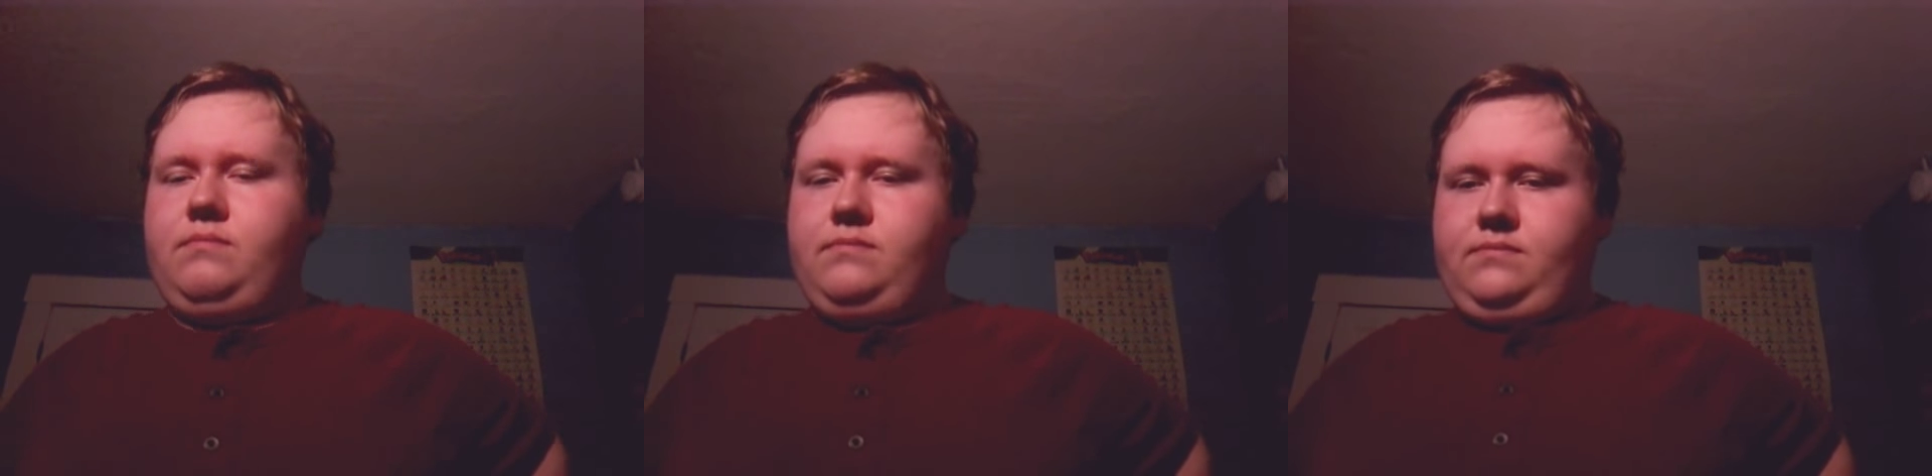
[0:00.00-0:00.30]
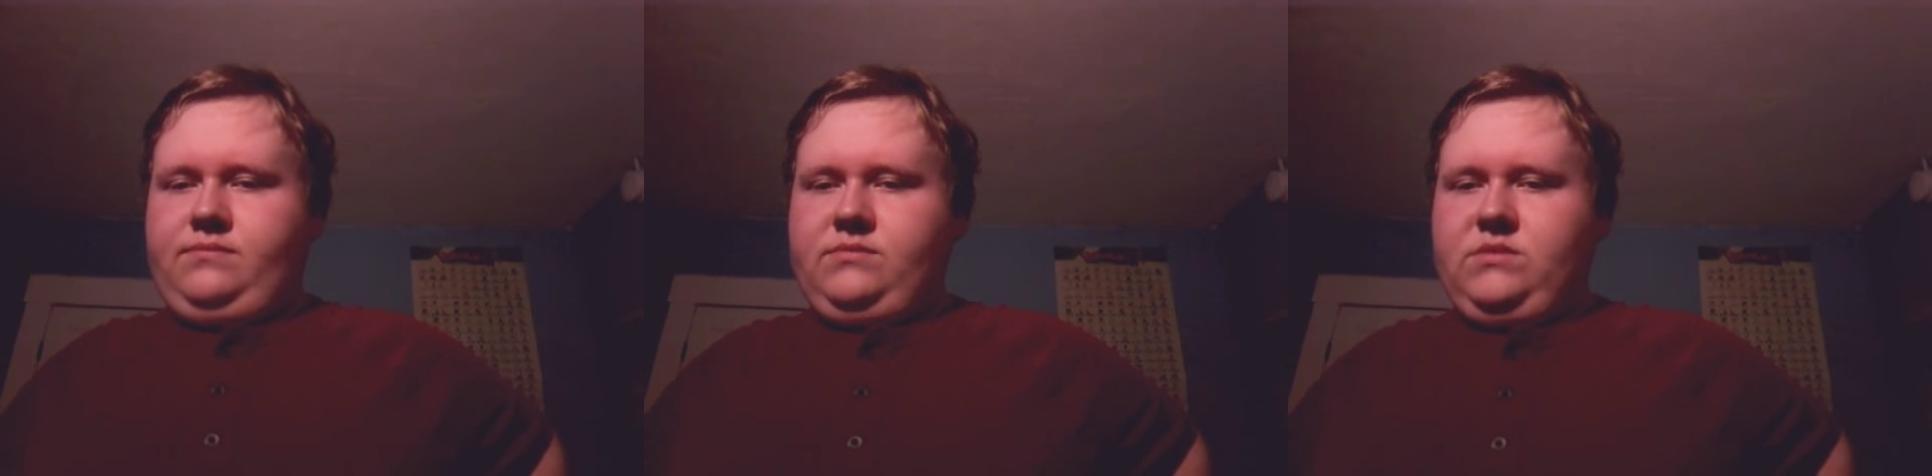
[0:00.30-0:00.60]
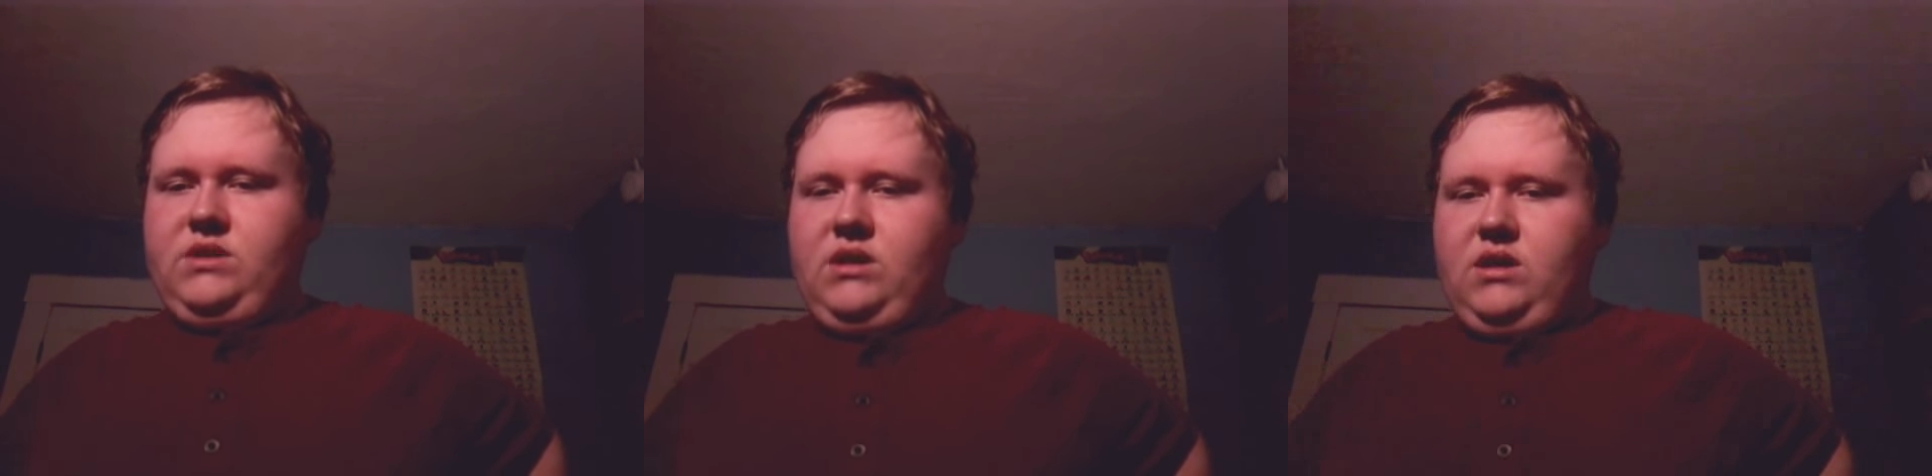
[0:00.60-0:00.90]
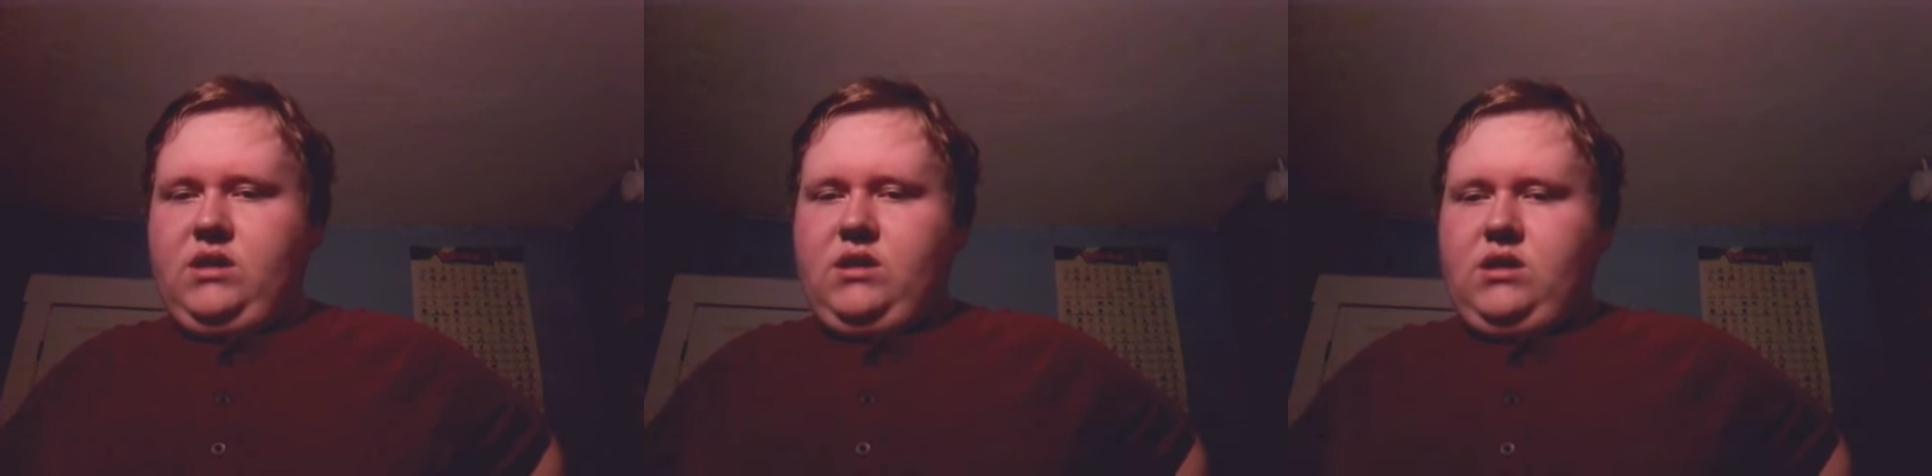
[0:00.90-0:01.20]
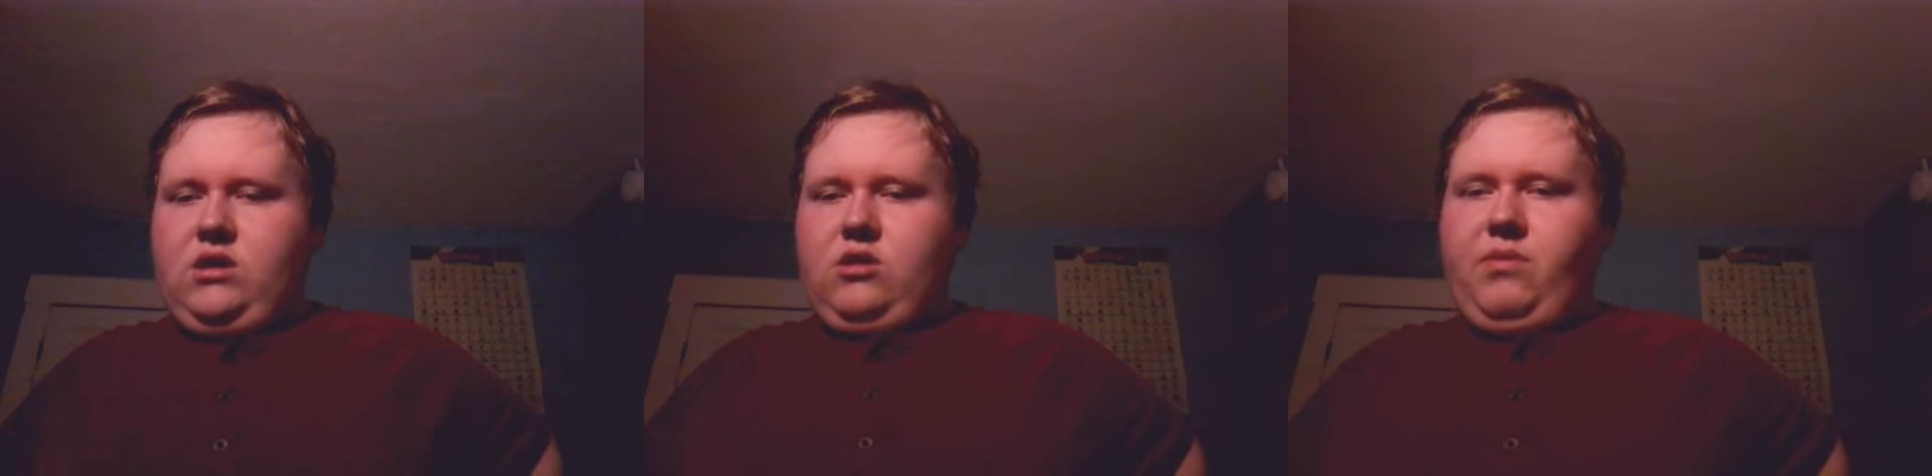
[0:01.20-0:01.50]

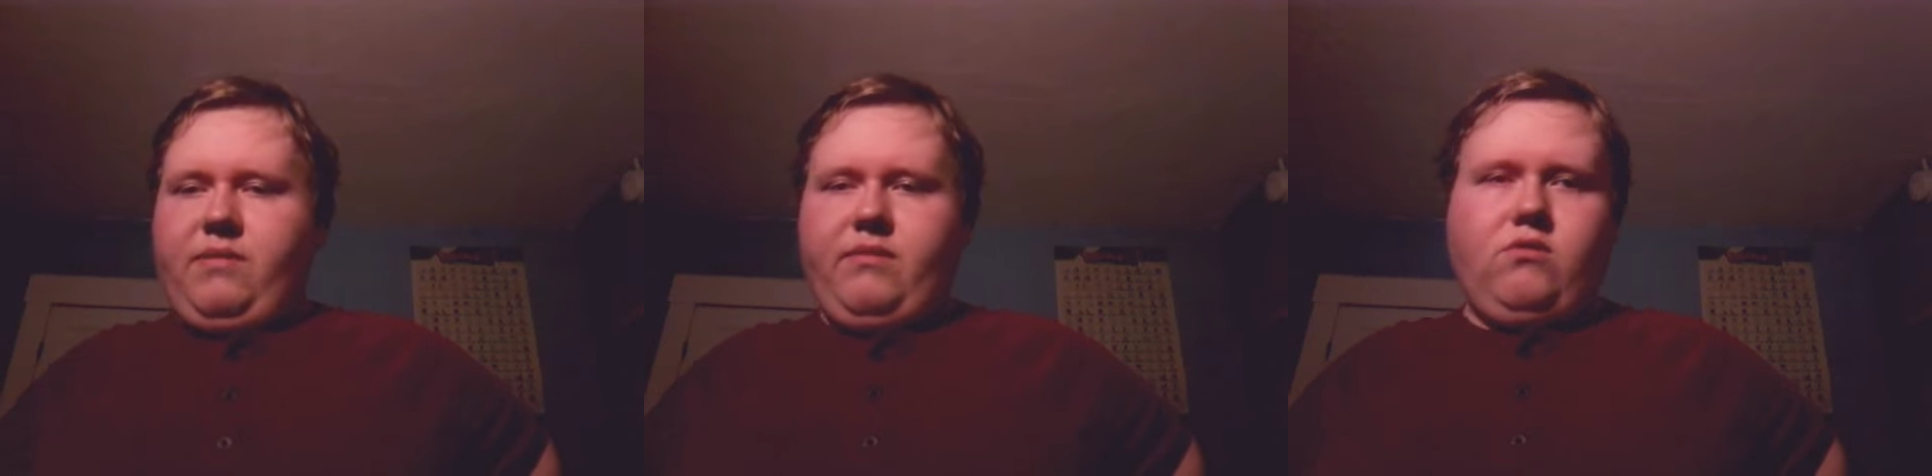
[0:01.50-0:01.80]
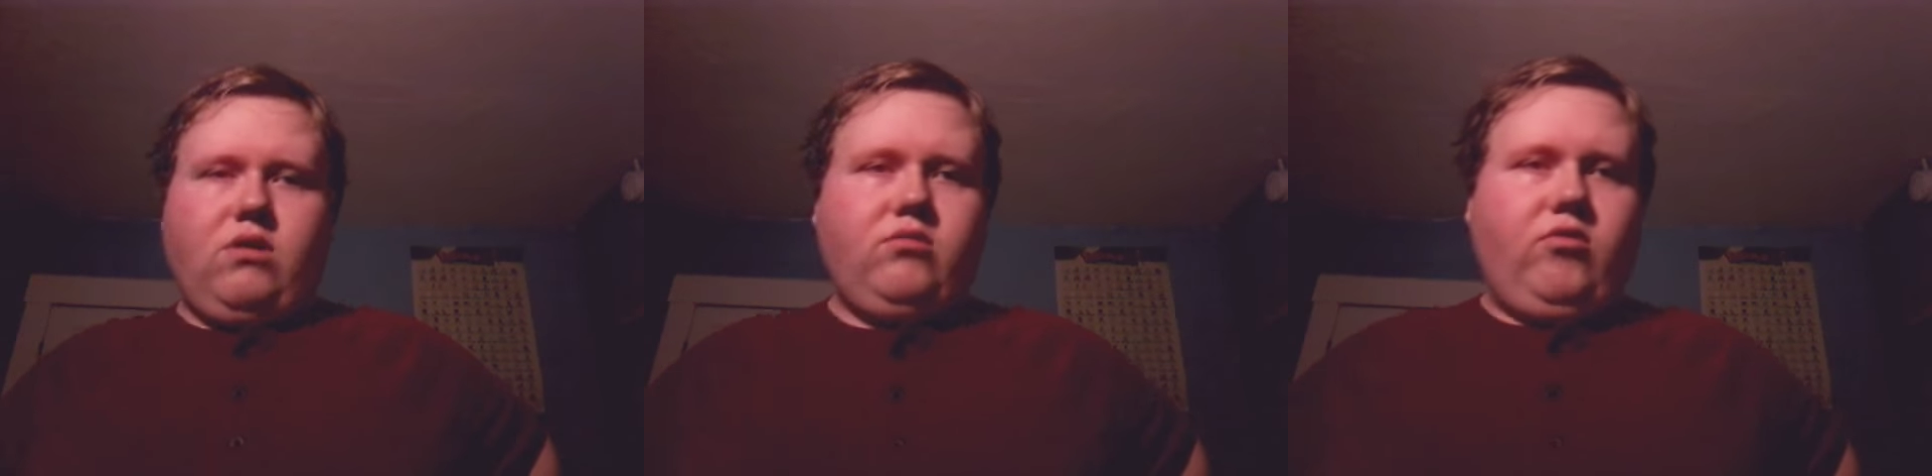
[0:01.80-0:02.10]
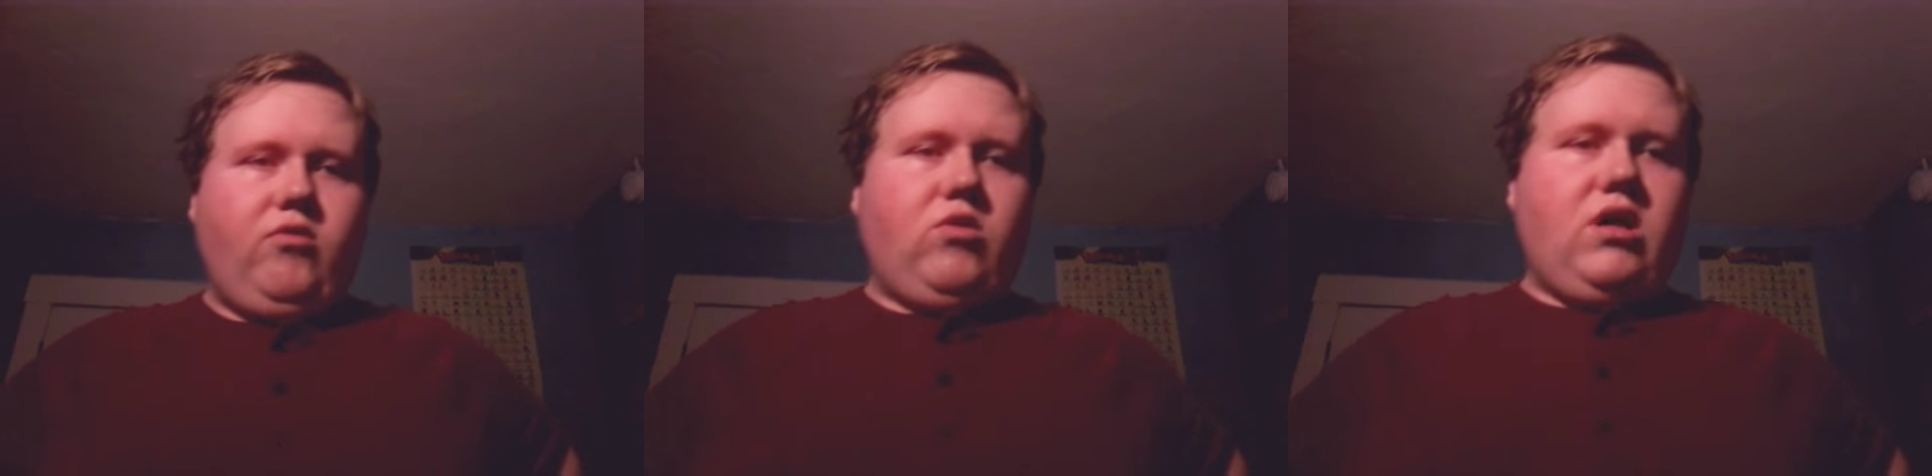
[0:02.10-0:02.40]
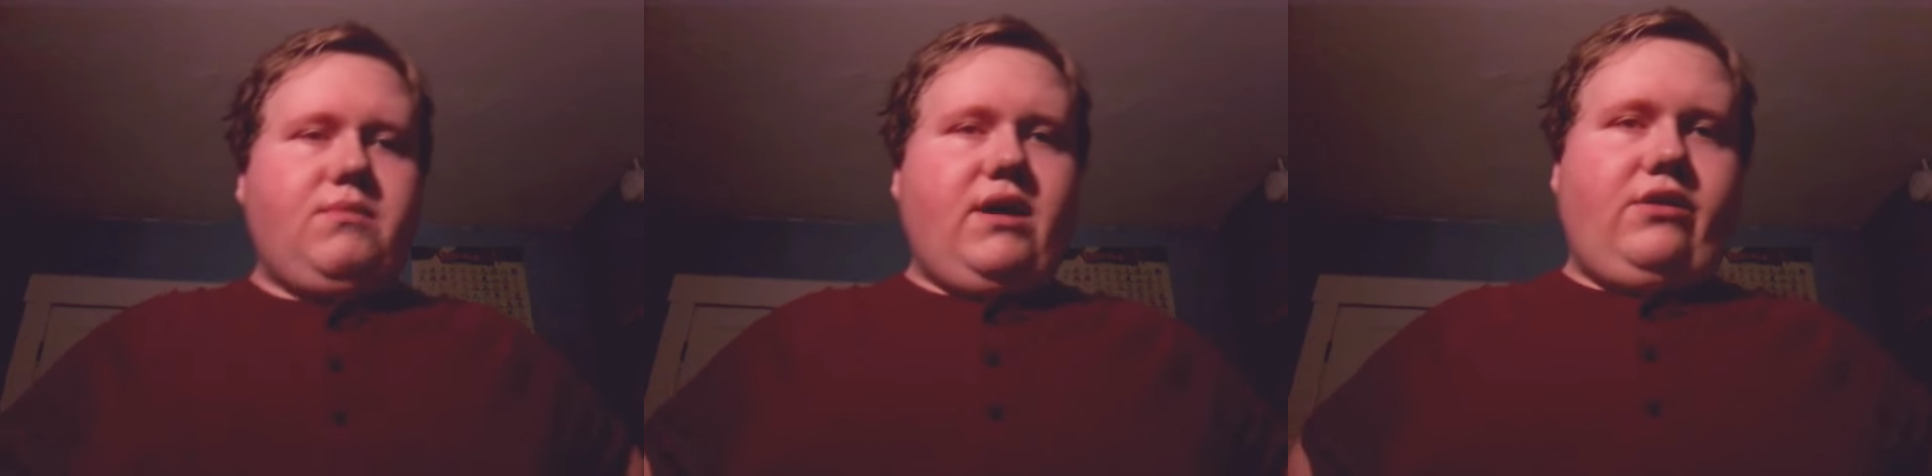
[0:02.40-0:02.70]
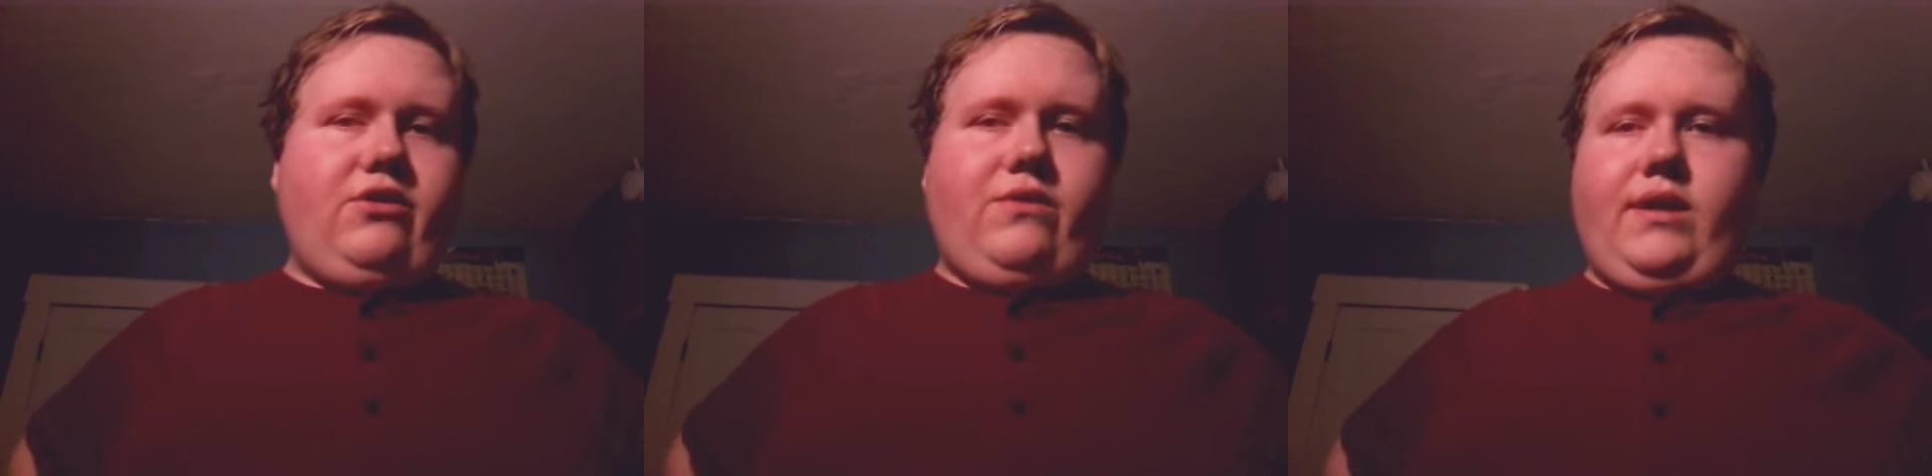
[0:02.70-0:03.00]
You're probably wondering what am I
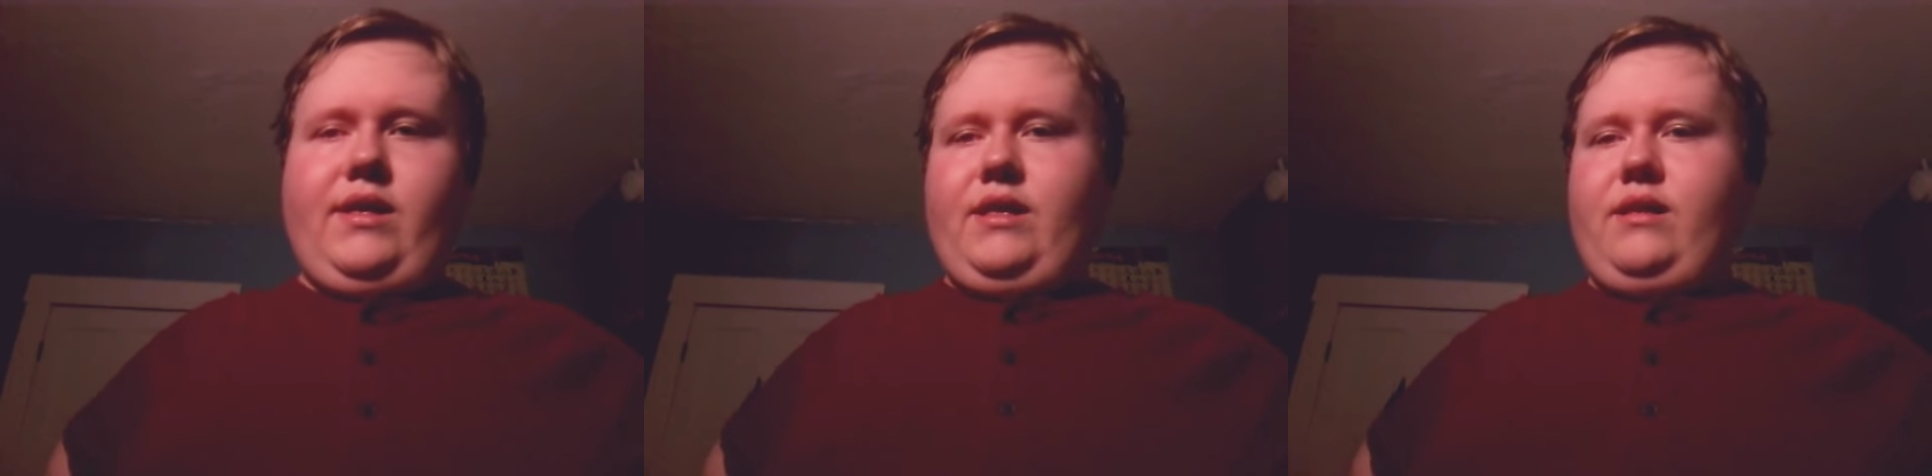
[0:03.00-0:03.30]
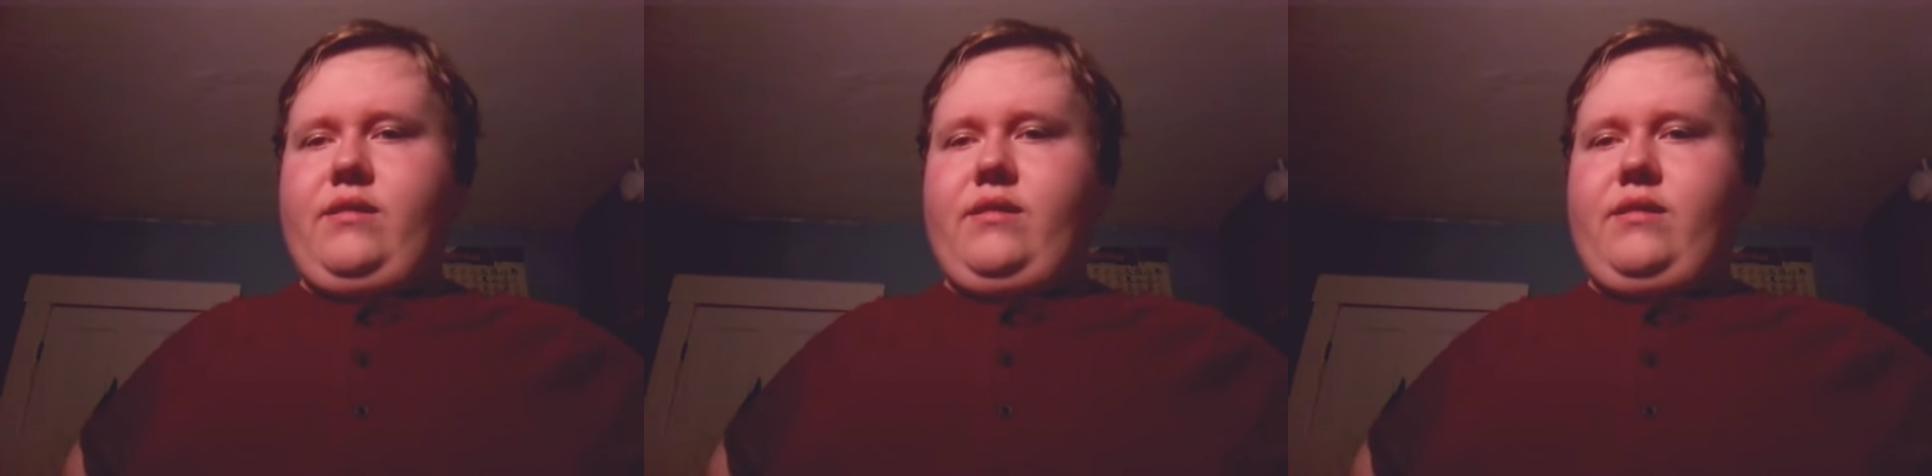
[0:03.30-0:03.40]
doing?